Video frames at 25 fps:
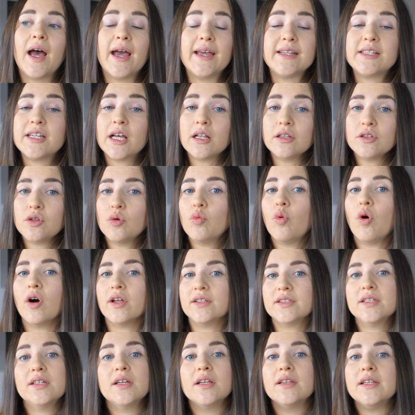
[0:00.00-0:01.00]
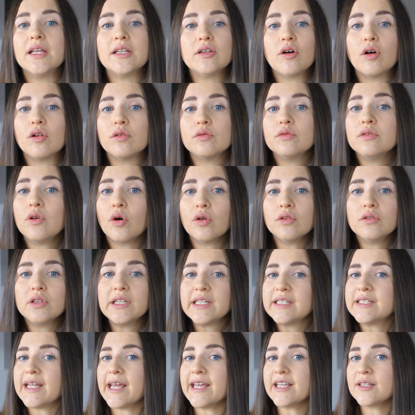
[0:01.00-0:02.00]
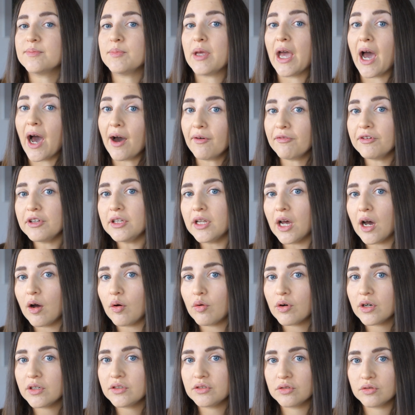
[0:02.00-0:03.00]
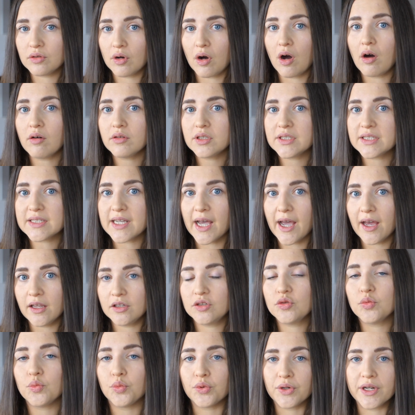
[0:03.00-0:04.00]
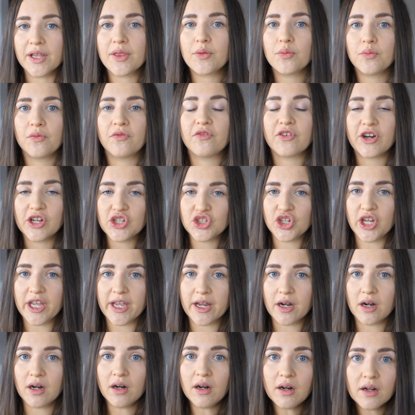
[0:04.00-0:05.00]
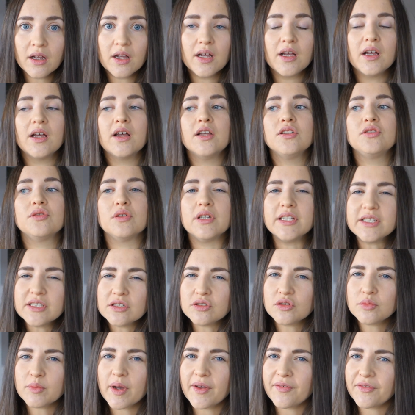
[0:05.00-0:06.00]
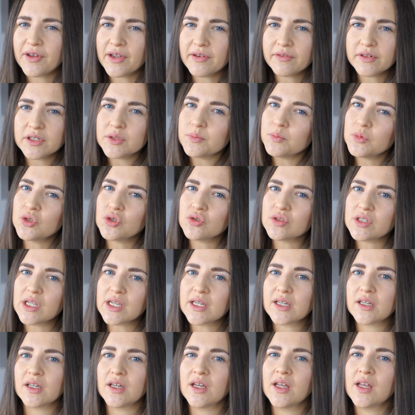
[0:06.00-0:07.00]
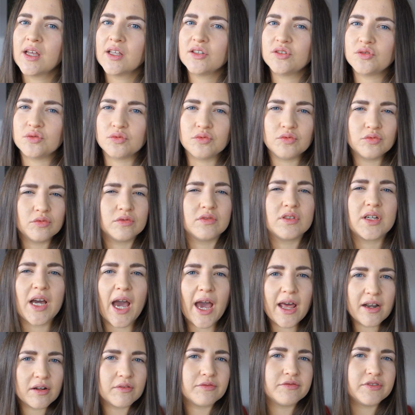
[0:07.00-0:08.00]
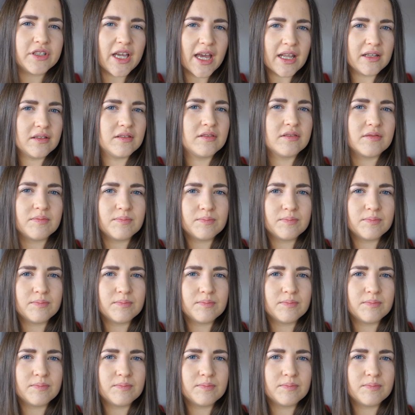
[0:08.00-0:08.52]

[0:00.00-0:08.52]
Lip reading: I tell you what, that only takes me half an hour to go outside, to breathe fresh air, to listen to my favorite music, to kind of get